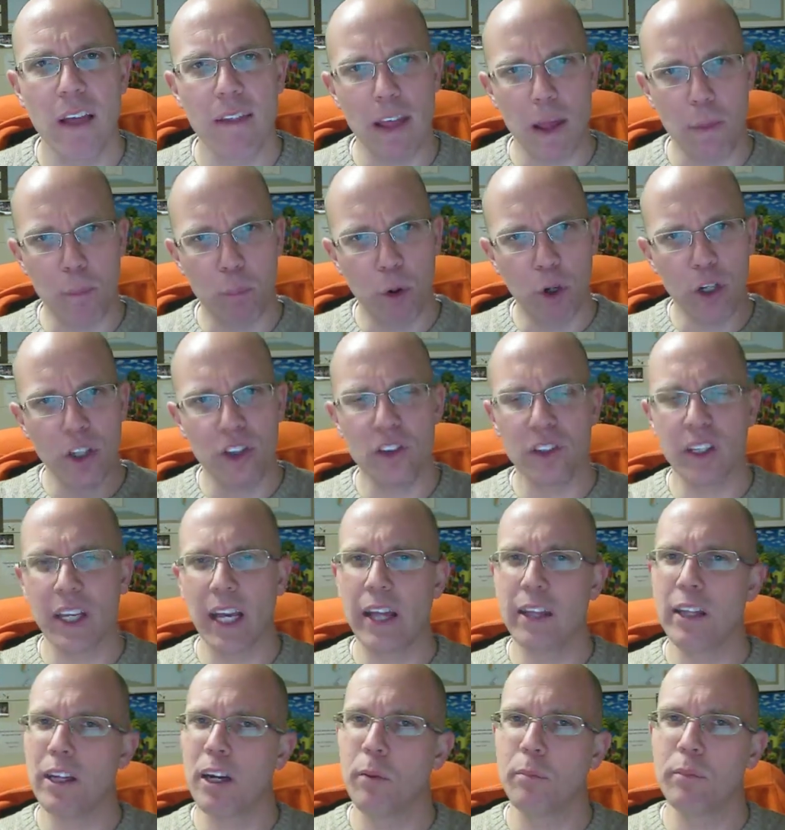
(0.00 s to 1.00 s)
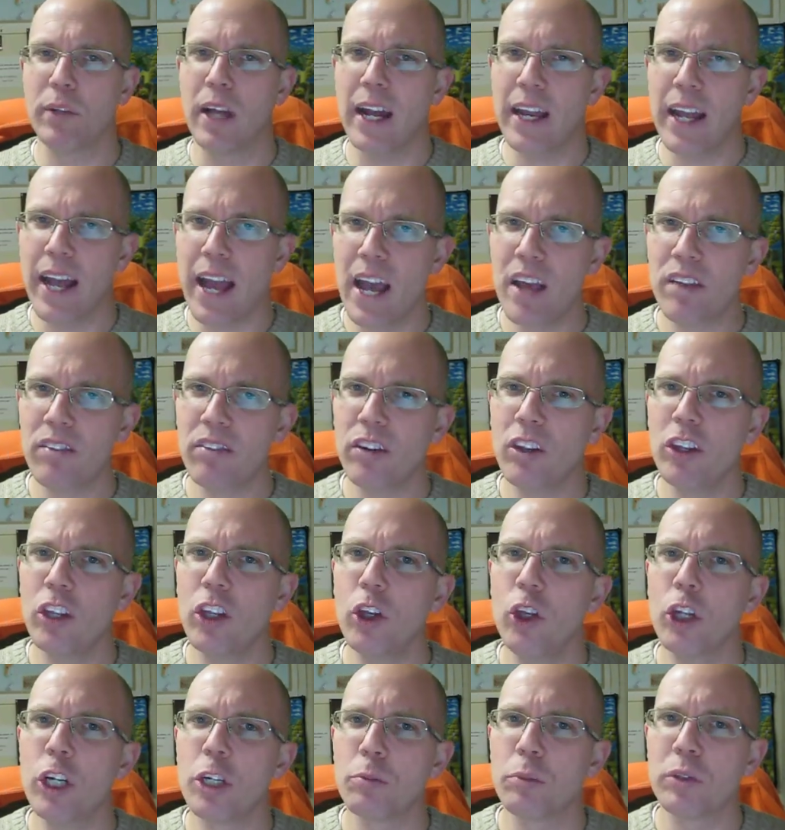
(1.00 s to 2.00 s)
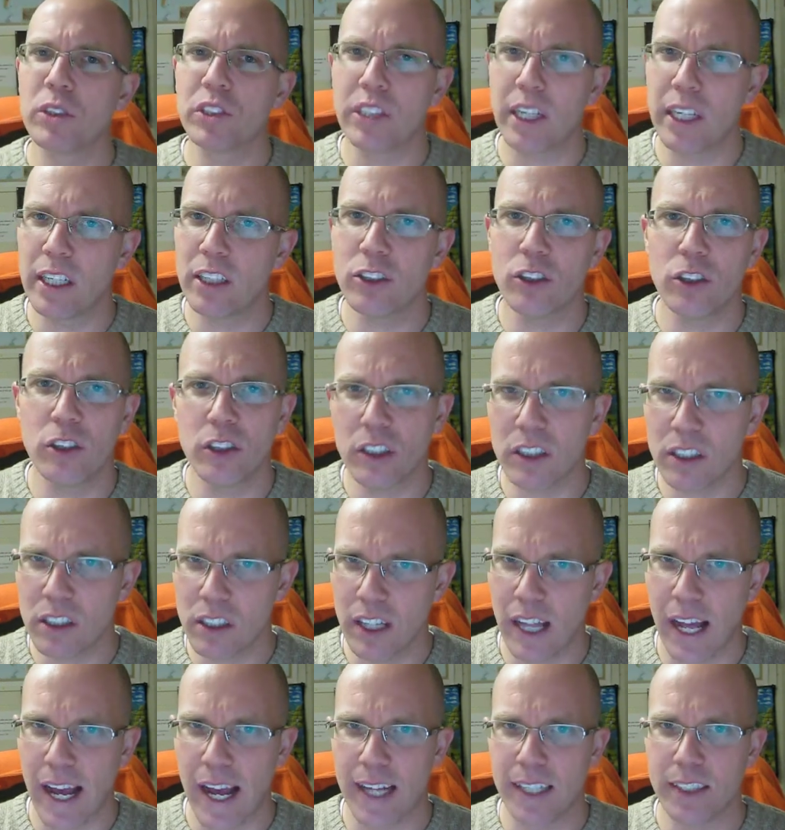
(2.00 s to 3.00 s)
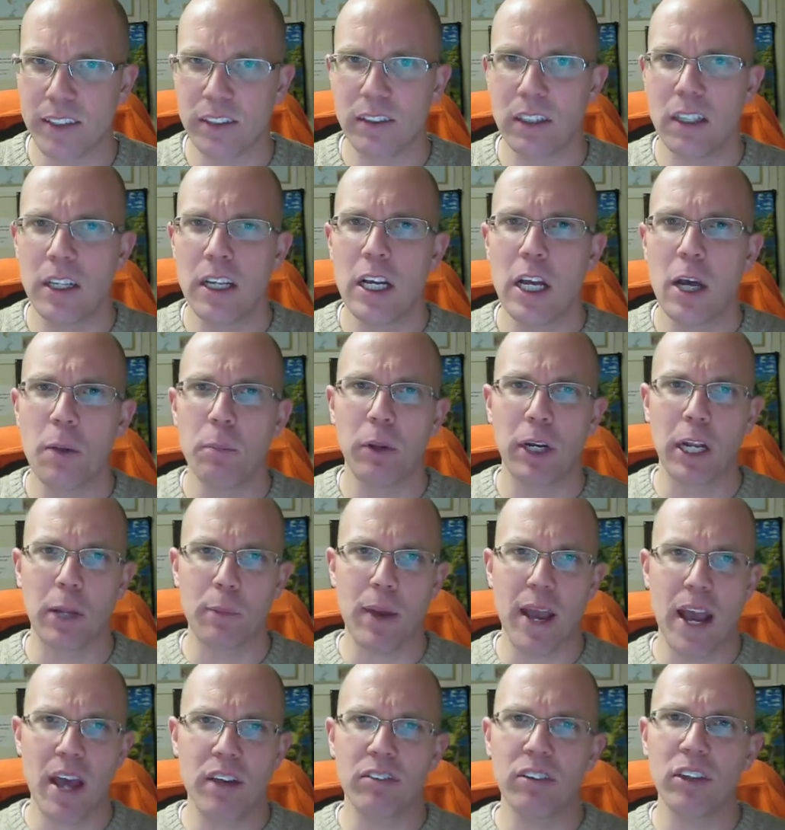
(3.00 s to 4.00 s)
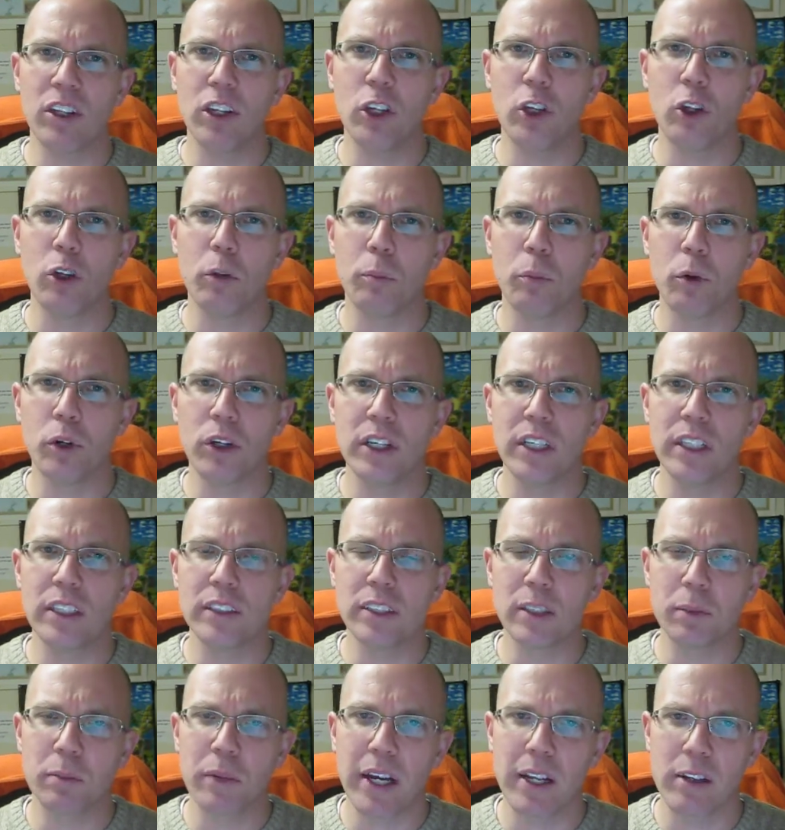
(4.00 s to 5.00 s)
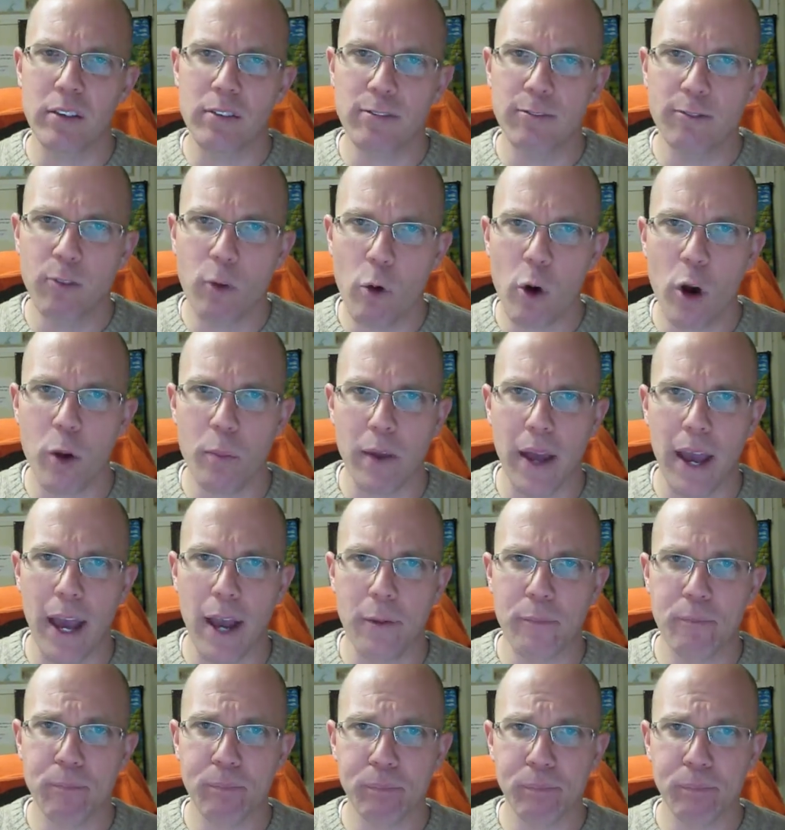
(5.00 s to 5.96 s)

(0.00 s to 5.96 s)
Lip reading: They put it together. I'm not asking you to present it to your class, but I'm asking you to put it in some kind of format